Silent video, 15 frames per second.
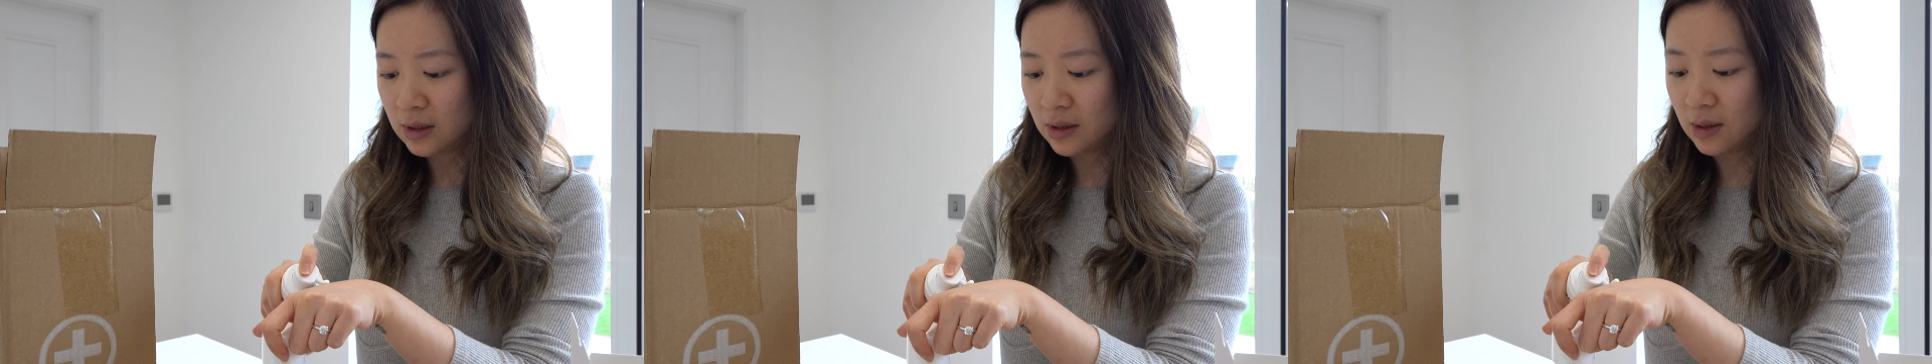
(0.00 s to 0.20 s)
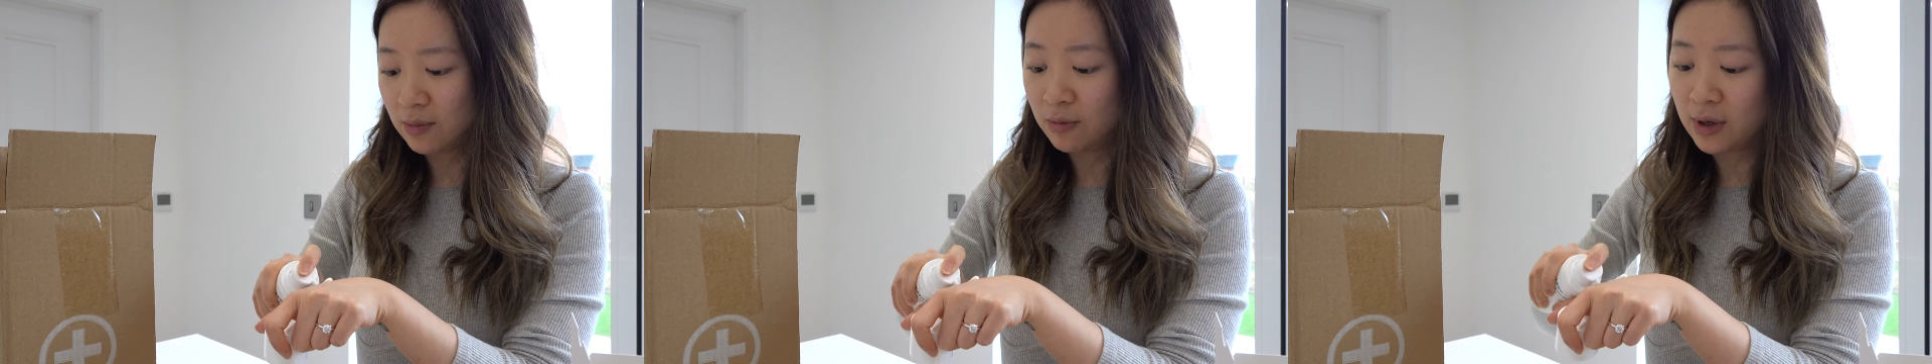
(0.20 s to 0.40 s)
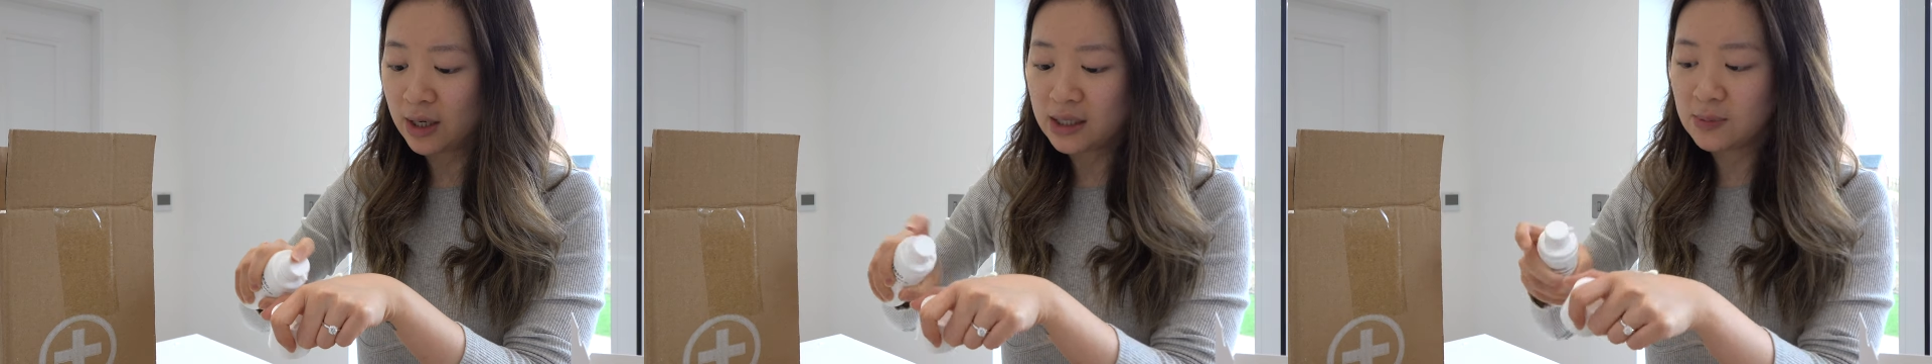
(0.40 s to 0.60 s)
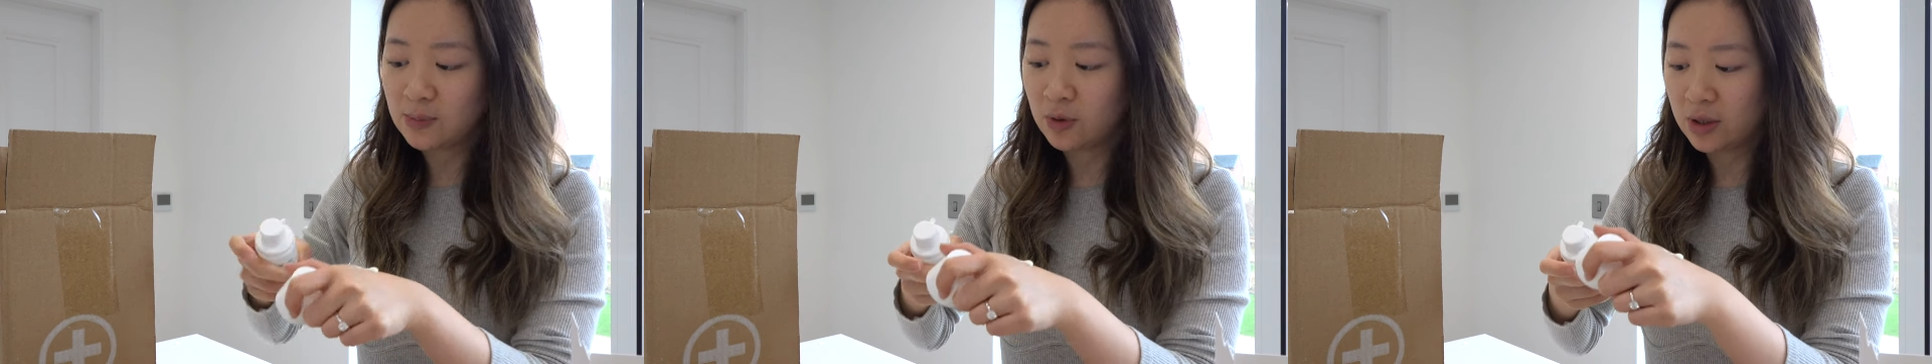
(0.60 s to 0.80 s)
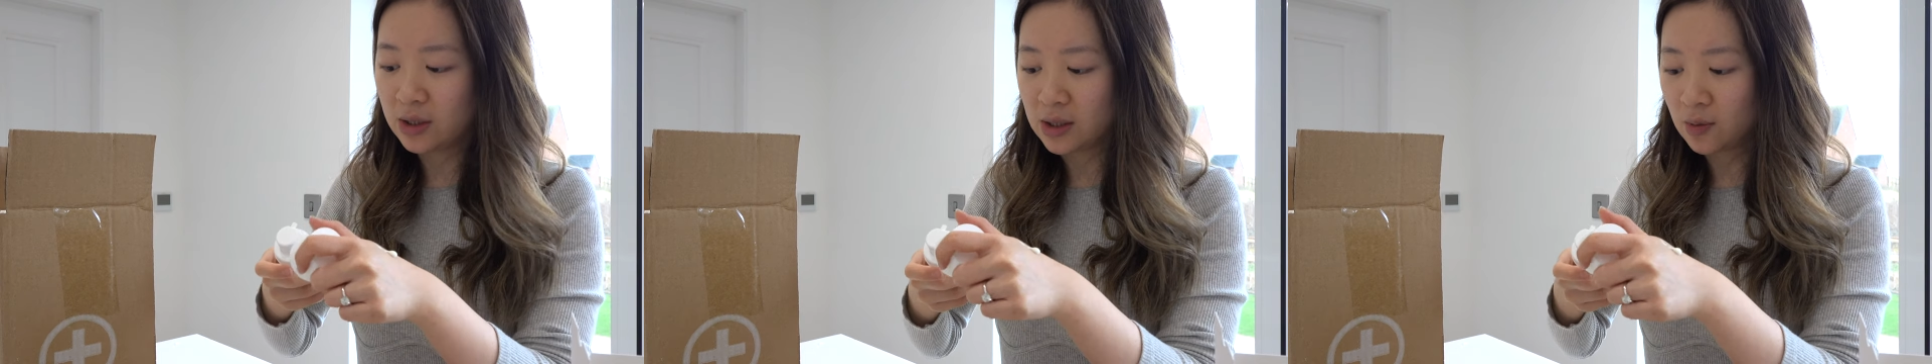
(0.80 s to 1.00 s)
the price
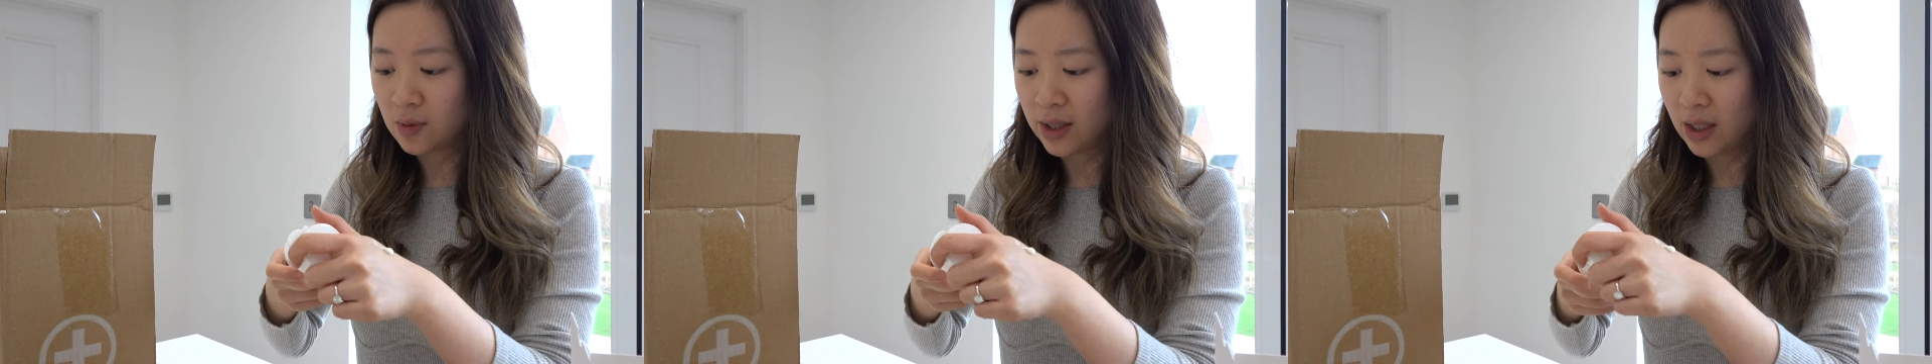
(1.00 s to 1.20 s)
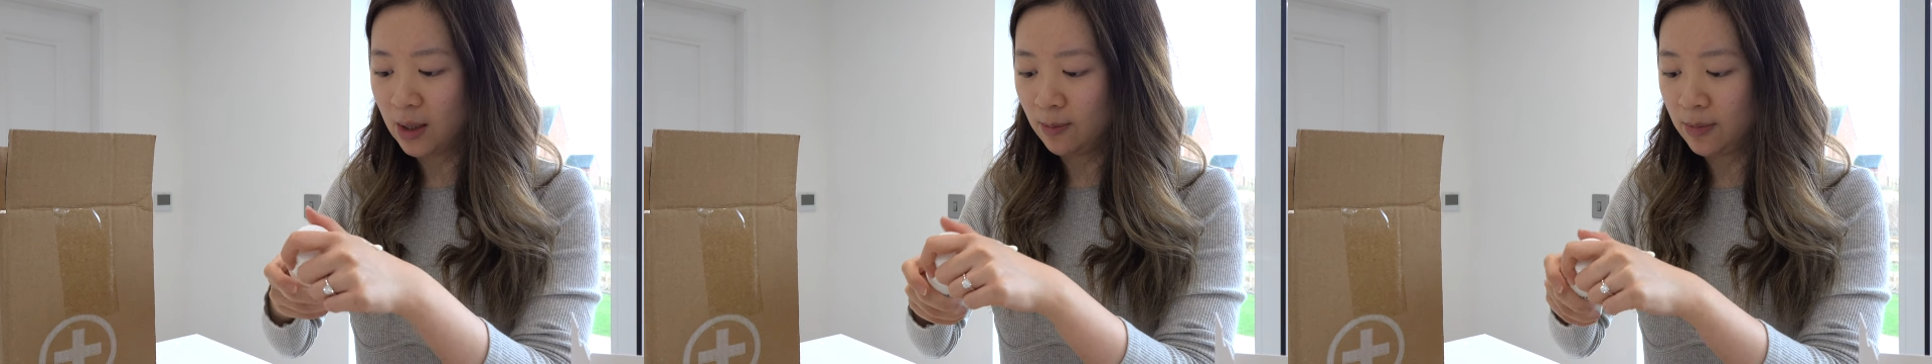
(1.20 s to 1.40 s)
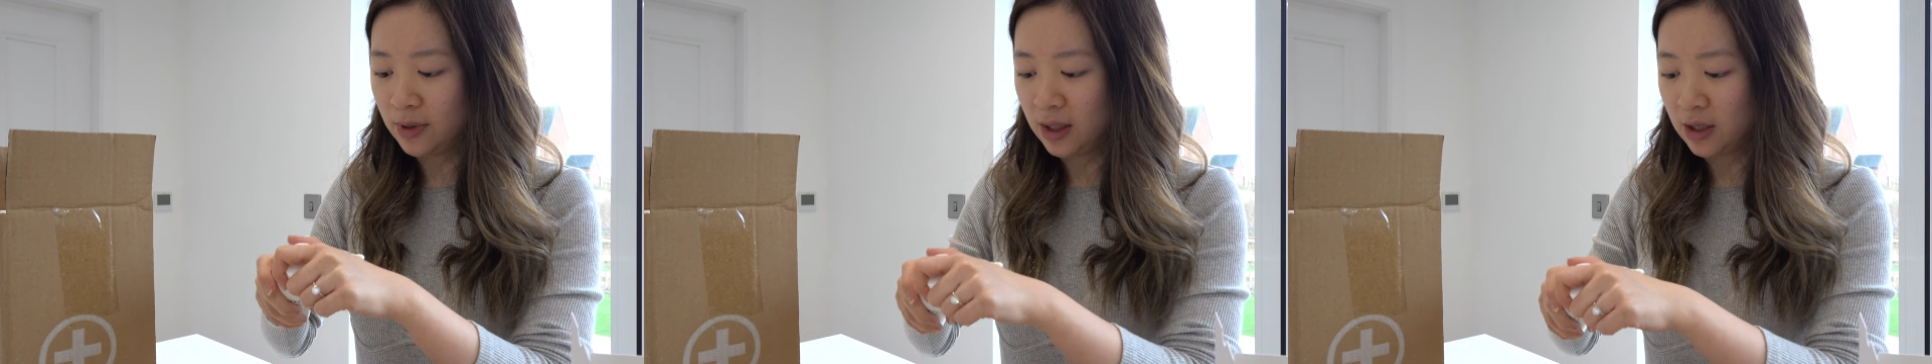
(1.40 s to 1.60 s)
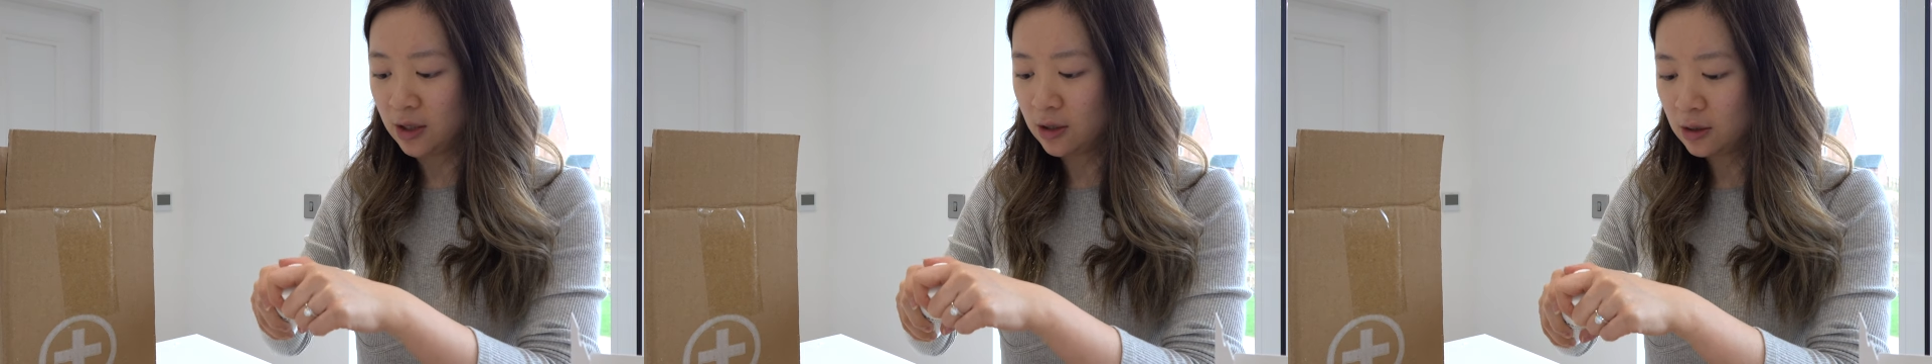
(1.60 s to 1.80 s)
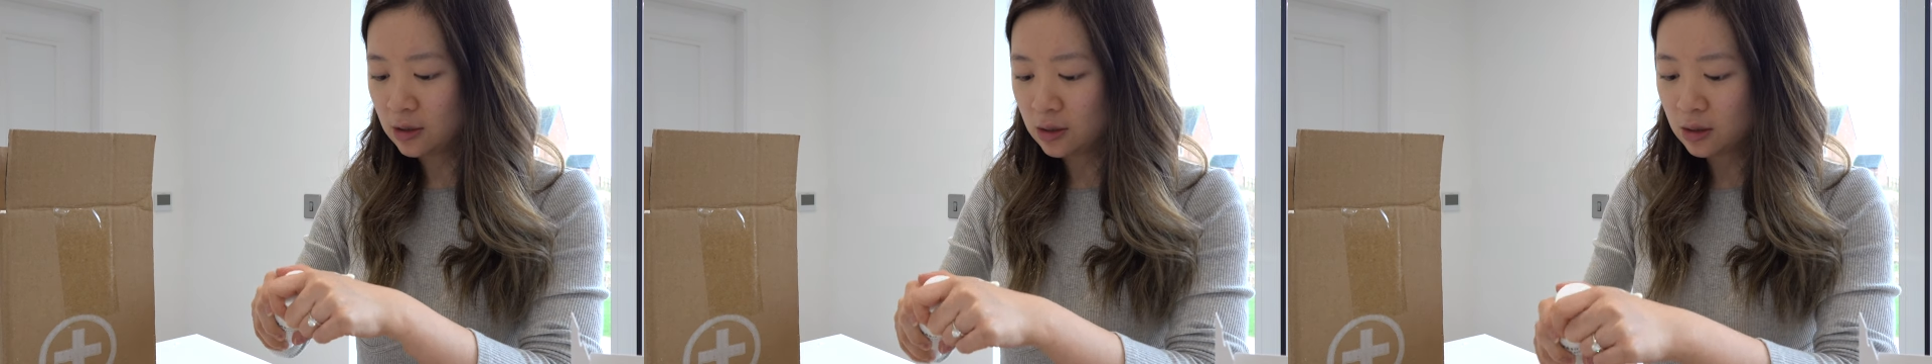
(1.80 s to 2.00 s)
point is quite up
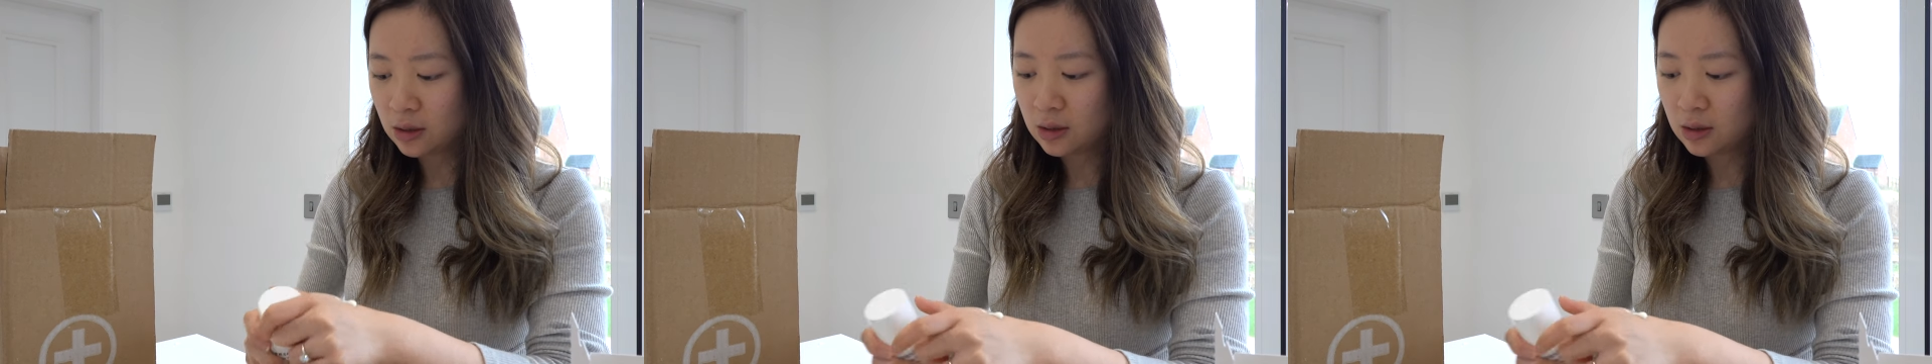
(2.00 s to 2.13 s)
there